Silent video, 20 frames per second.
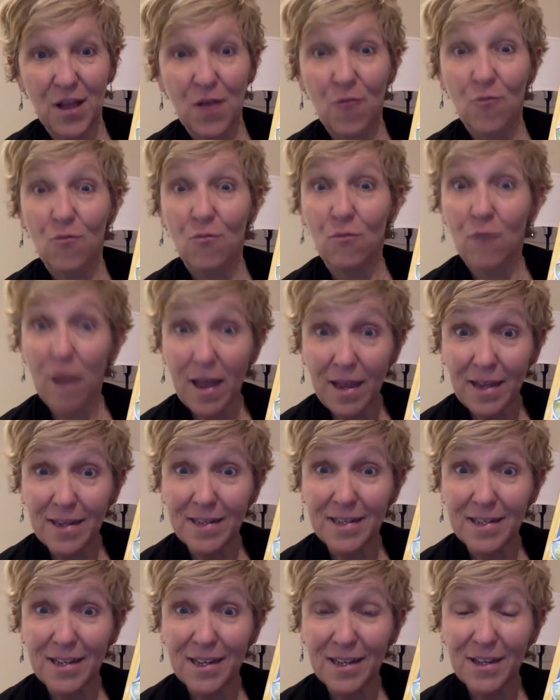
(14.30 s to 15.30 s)

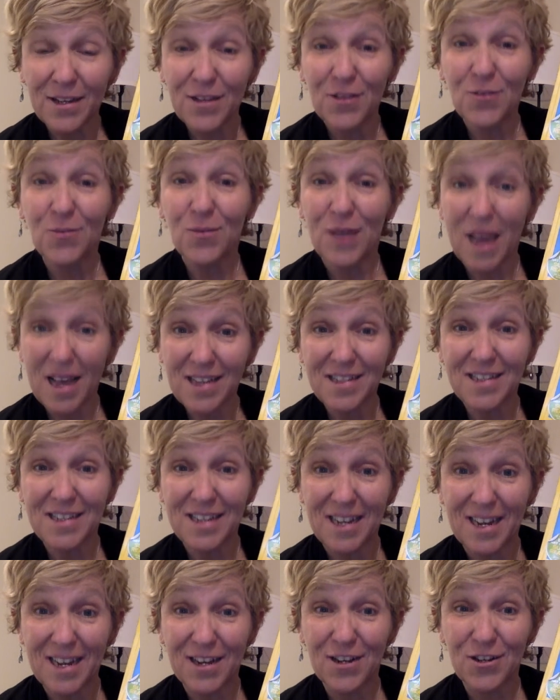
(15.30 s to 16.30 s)
Right, you guessed
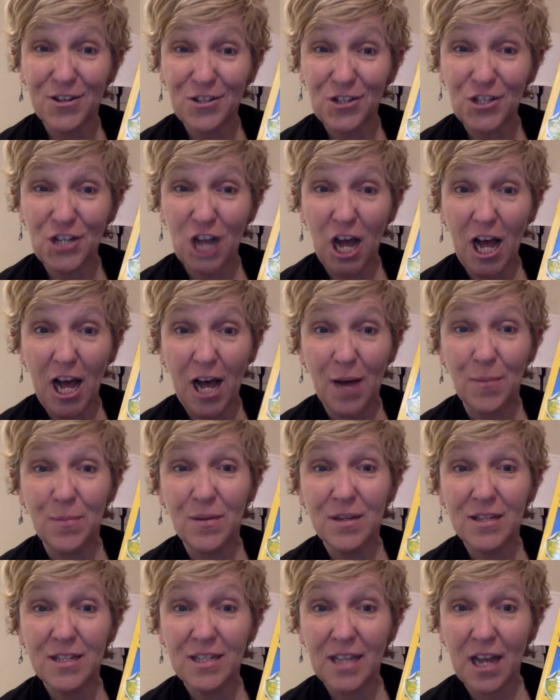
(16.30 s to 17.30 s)
it. Good job.
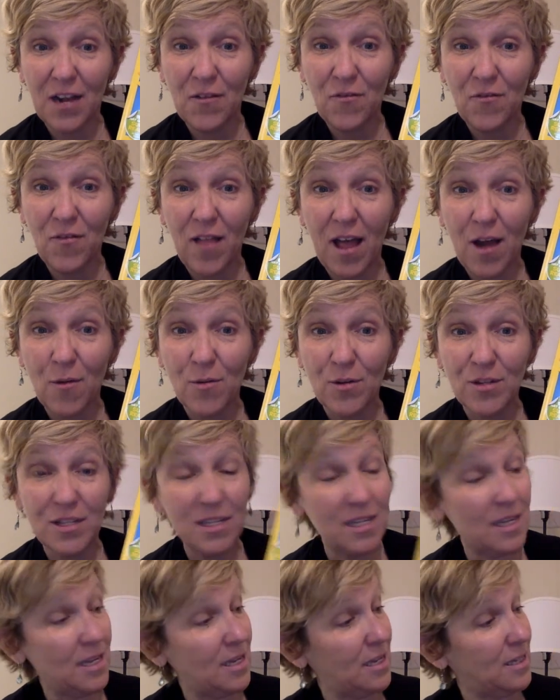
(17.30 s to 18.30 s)
Sunflower
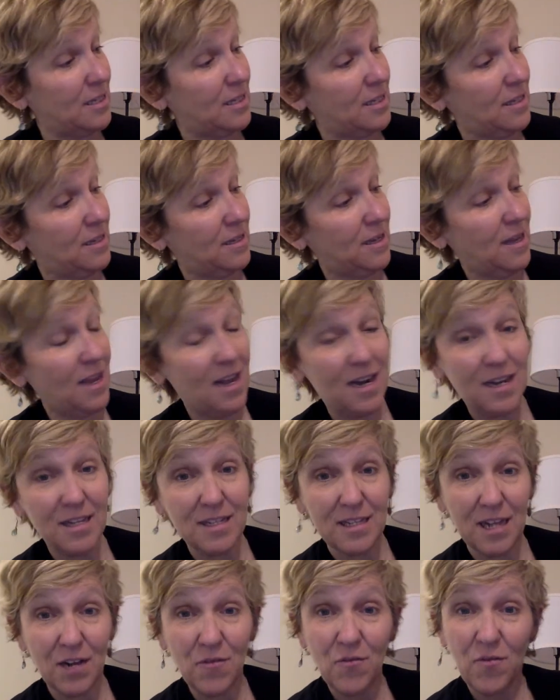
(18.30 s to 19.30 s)
seeds and a
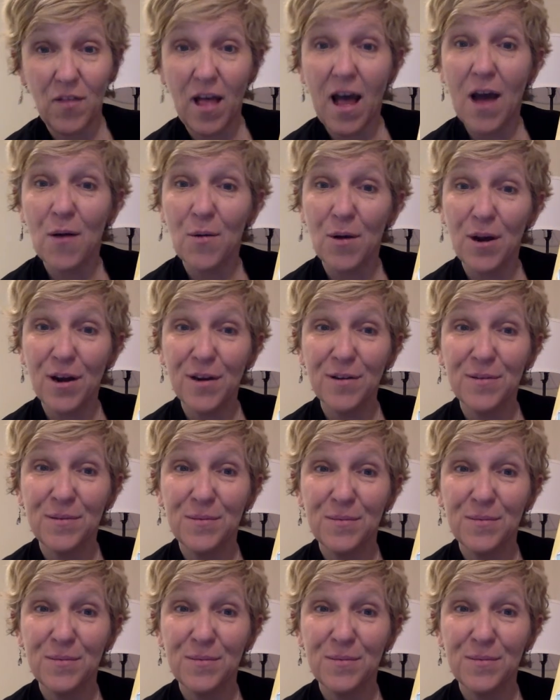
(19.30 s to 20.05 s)
sunflower.